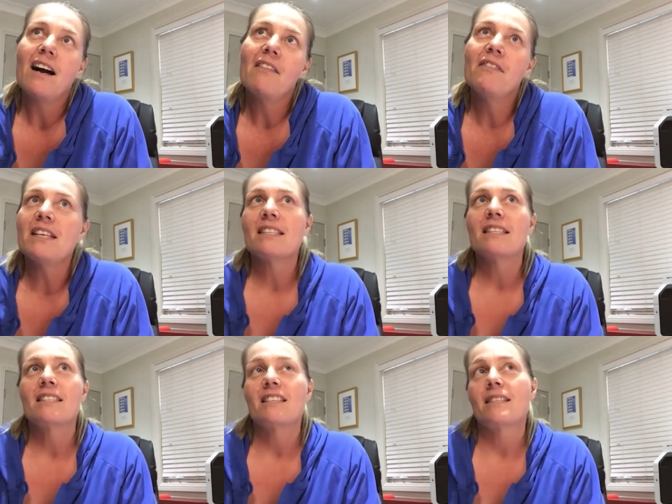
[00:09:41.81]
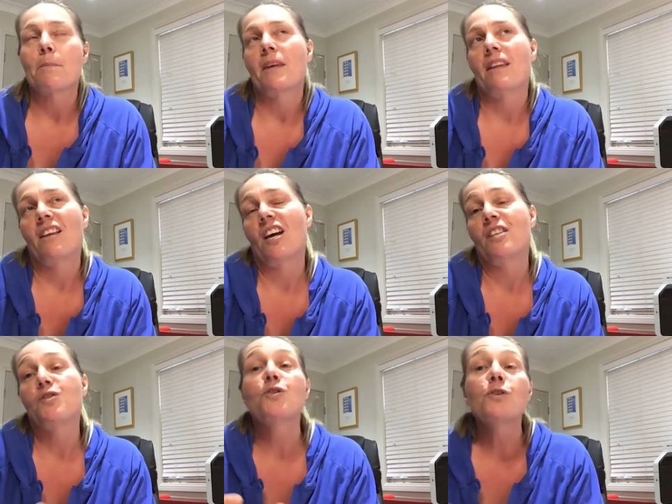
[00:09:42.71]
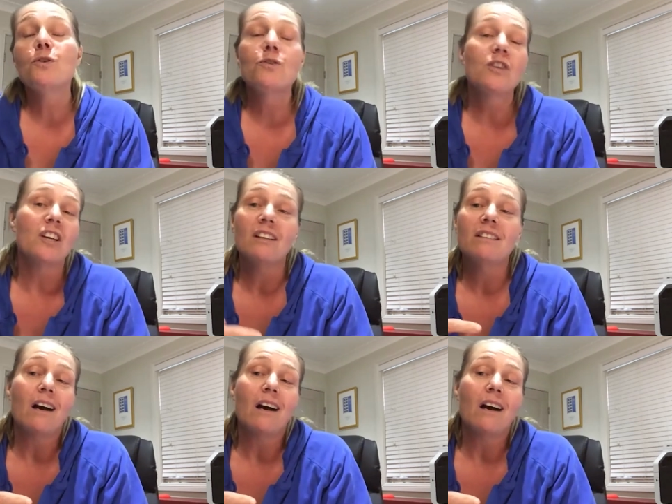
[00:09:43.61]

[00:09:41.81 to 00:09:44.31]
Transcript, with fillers: this is just something that I do that